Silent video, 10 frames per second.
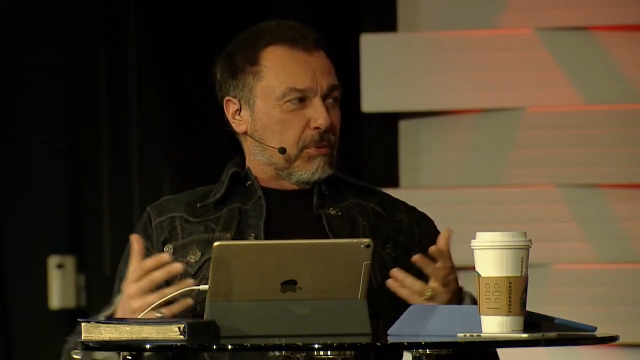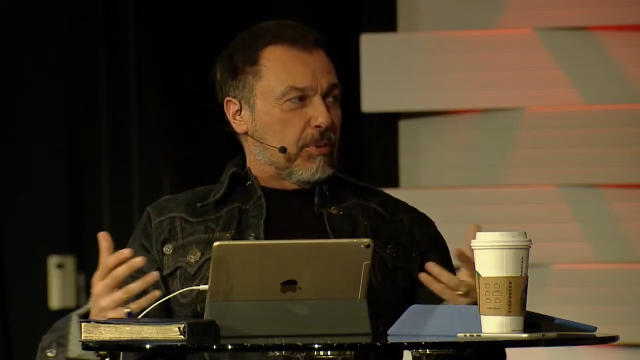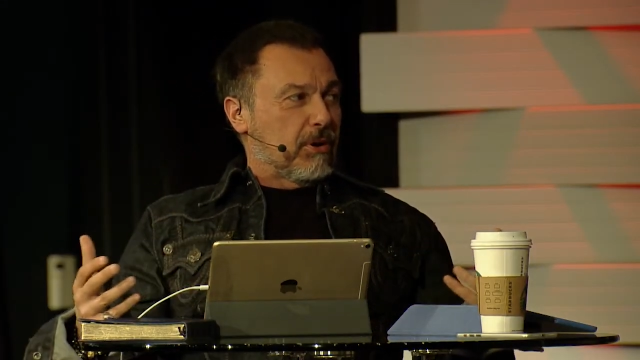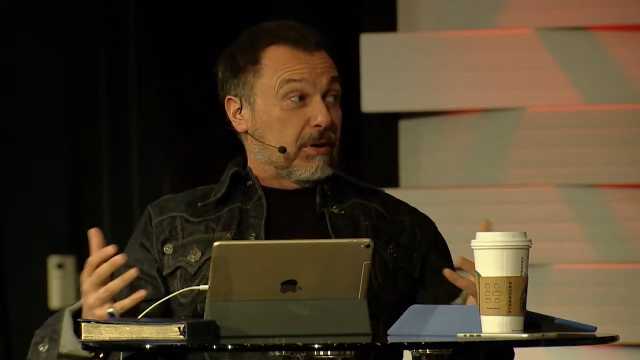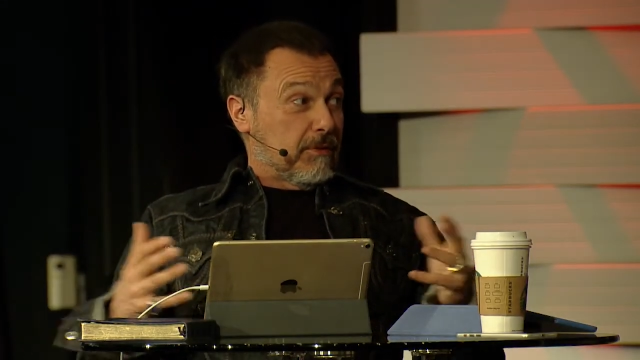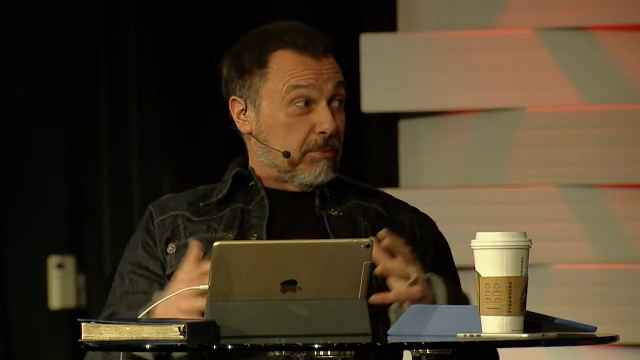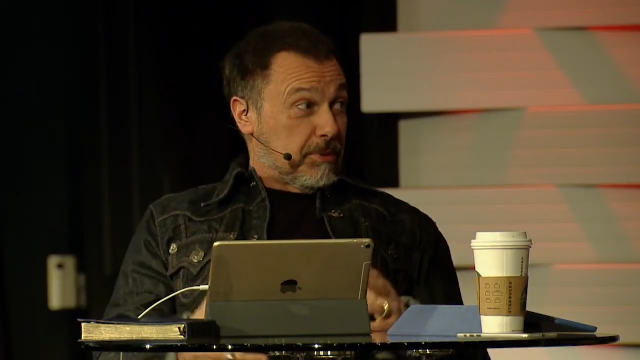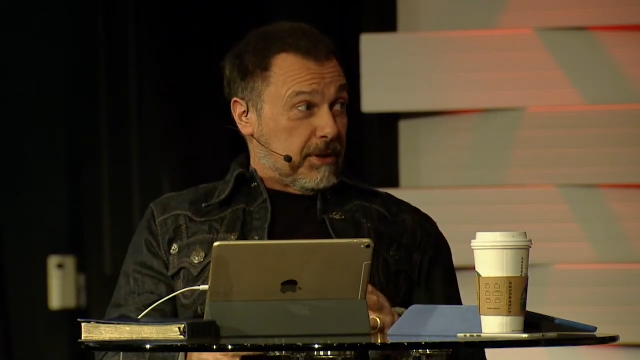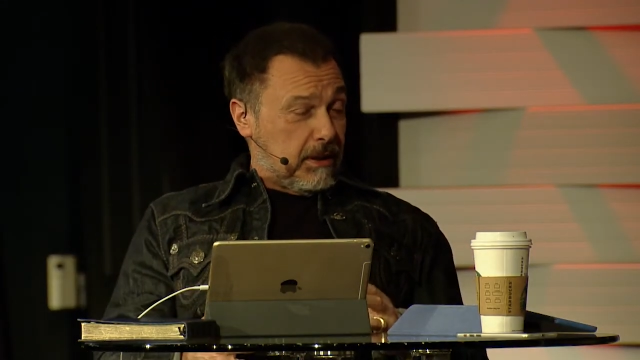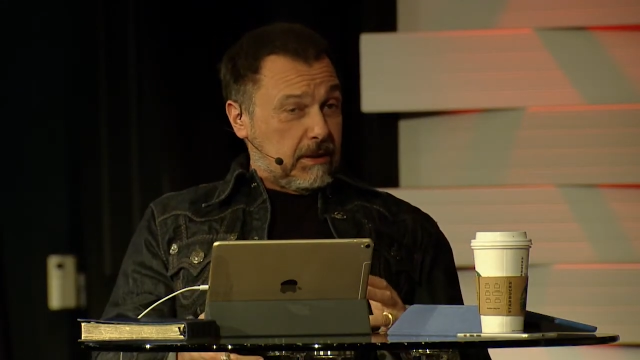part of our
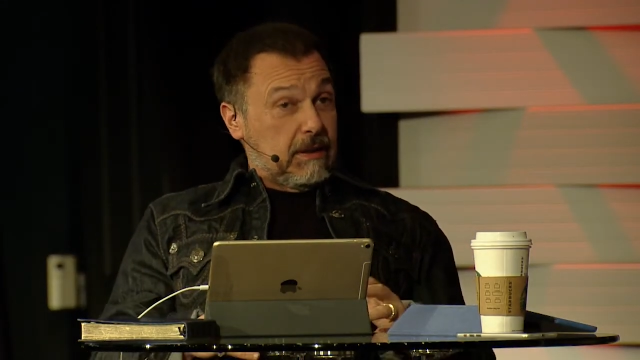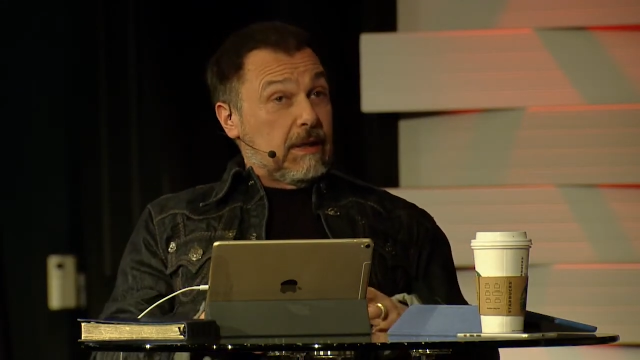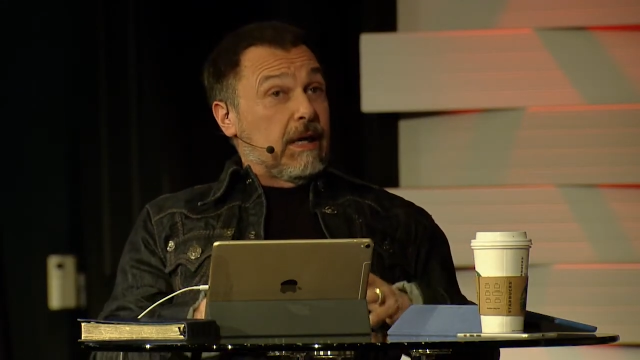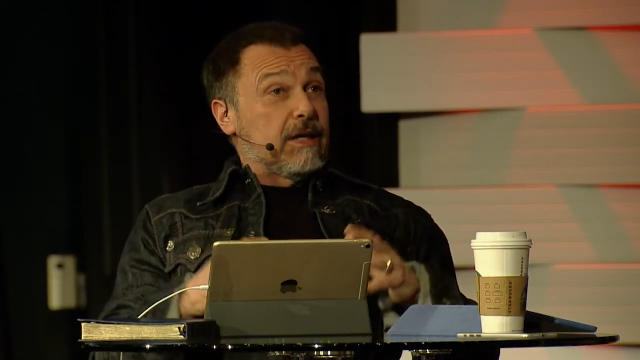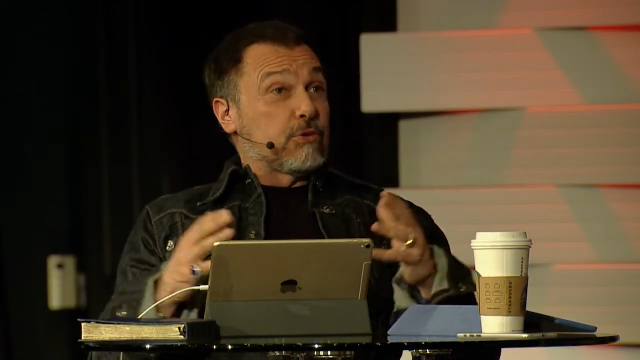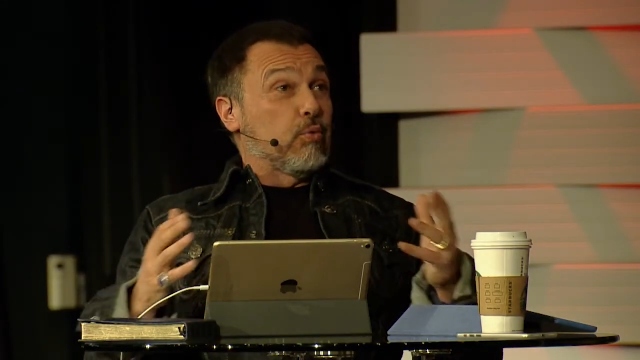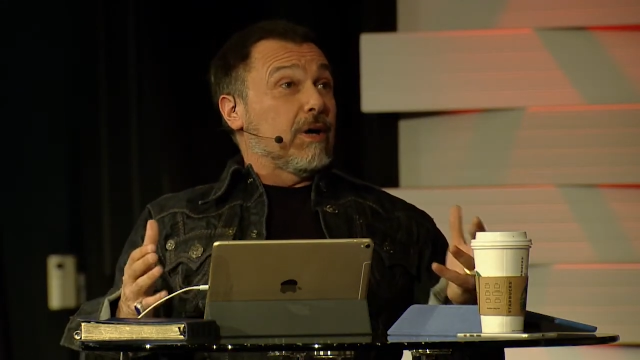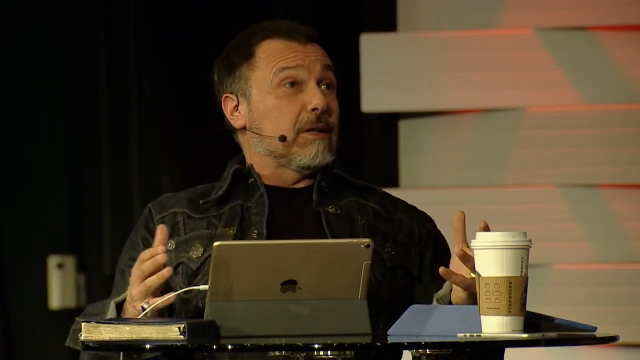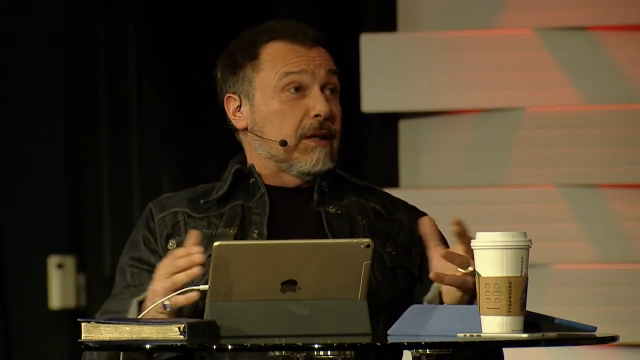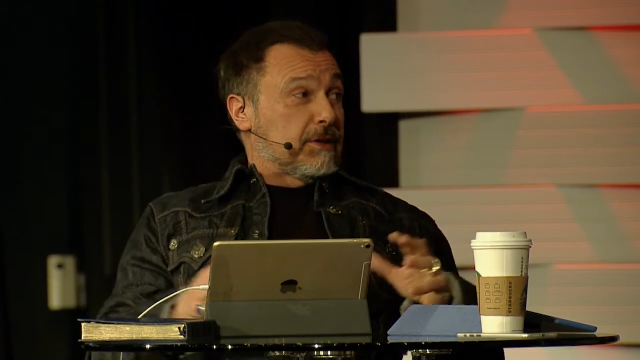being, as
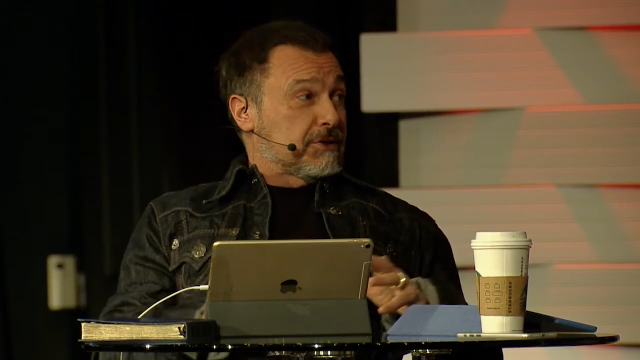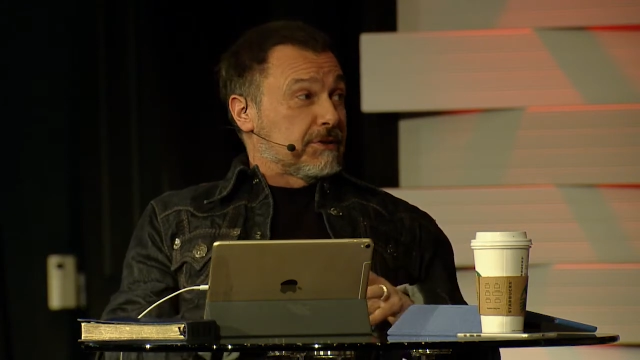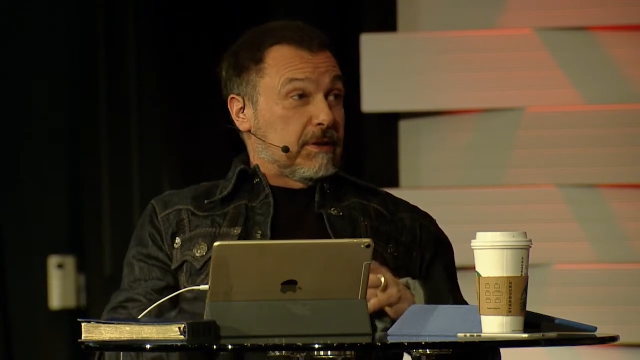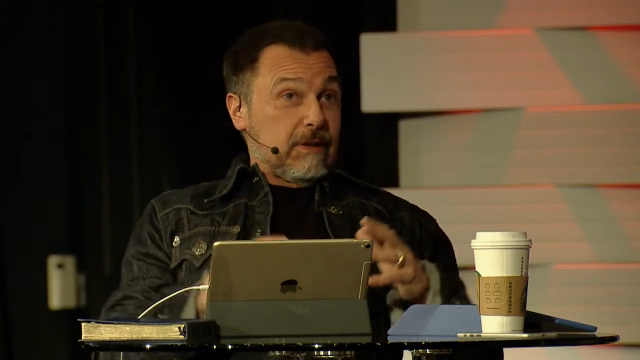well as